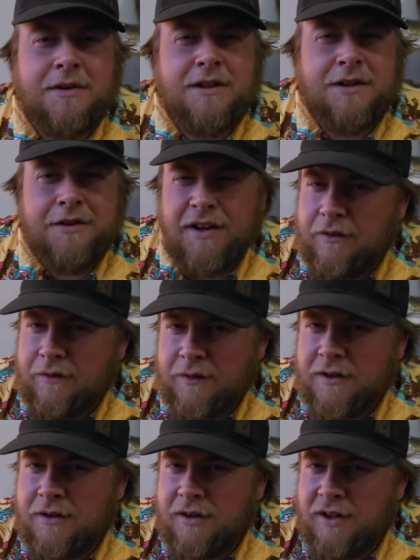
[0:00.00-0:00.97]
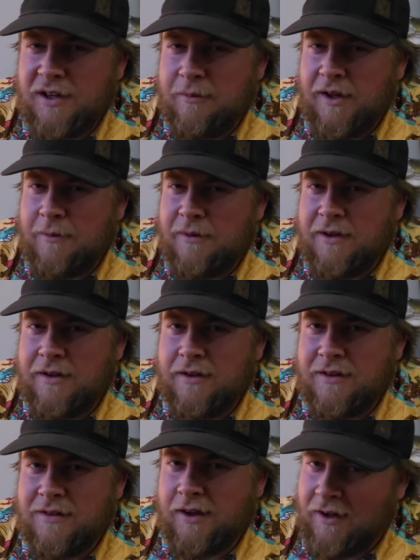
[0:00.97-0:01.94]
a little different and maybe
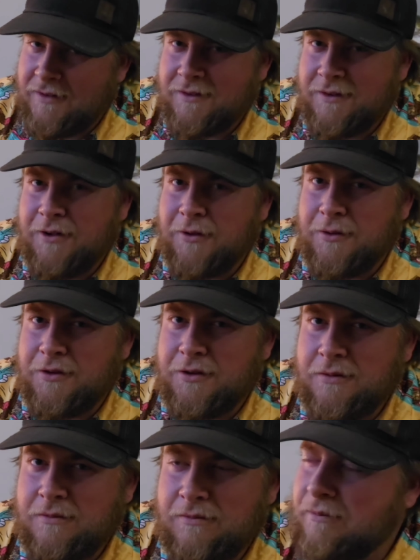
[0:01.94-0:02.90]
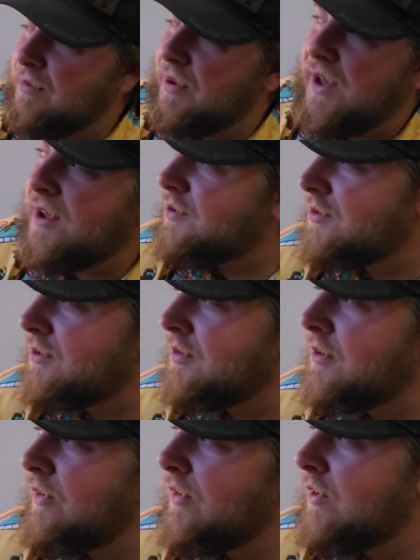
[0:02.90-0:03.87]
entice those bass
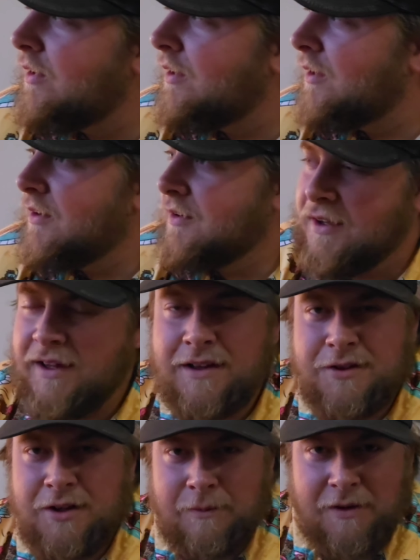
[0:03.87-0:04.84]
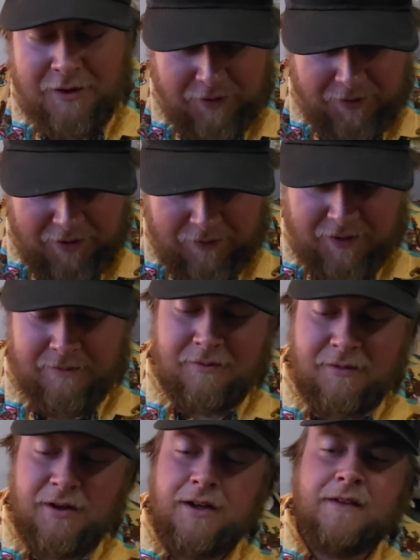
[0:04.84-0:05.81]
to hit something a little different.
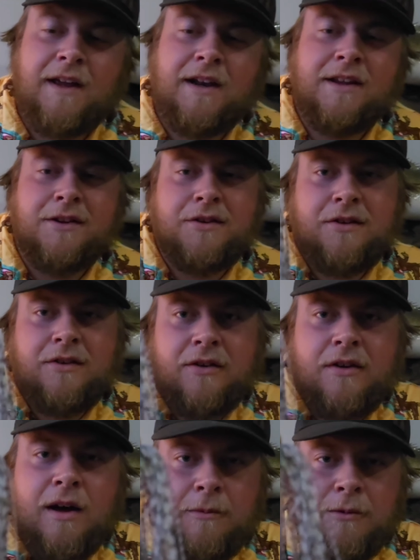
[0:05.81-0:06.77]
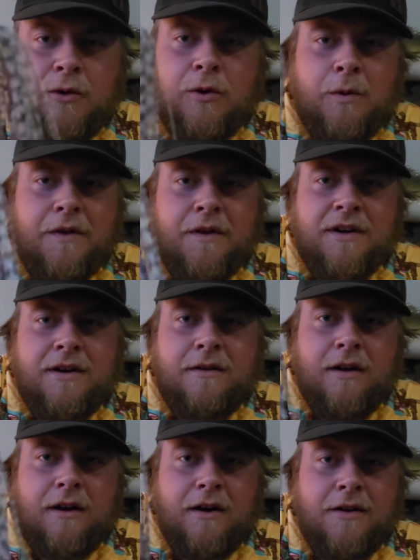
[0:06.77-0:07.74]
And that is, I'm going with
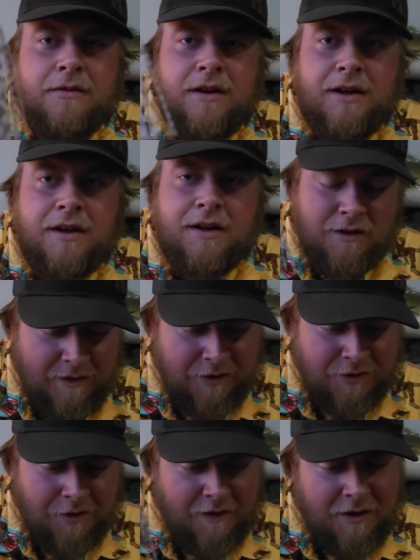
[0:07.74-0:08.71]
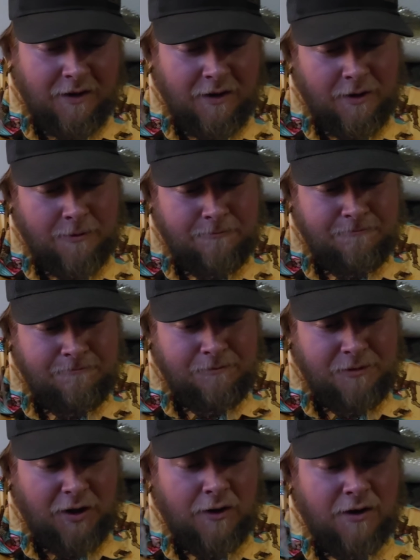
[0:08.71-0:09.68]
these are the
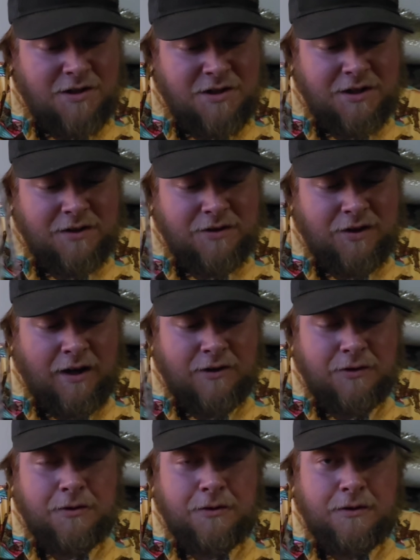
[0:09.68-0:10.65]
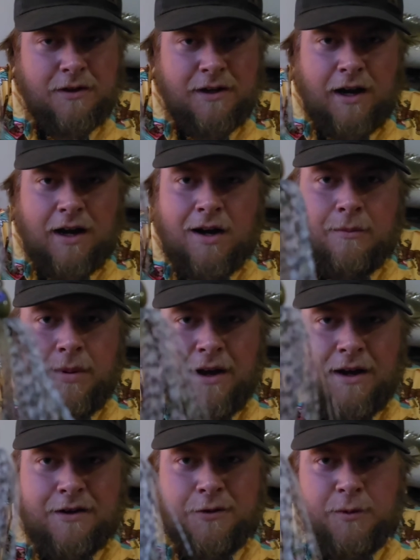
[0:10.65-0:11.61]
Dirty Jigs Tackle
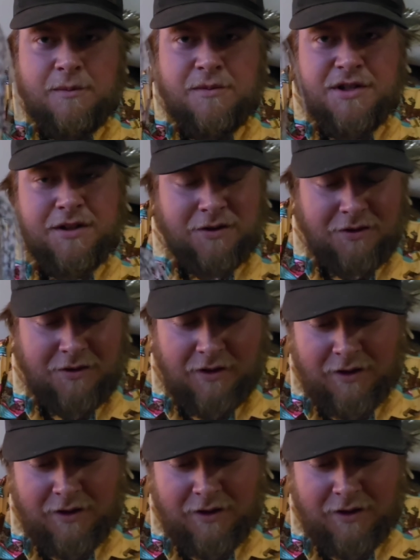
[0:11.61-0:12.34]
Compact Swim Jigs.